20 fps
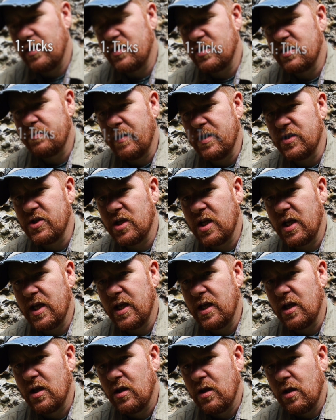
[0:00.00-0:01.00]

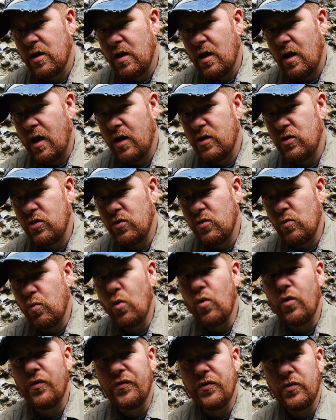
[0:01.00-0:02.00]
especially, and you
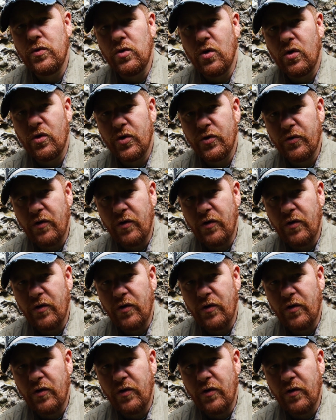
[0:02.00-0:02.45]
walk through long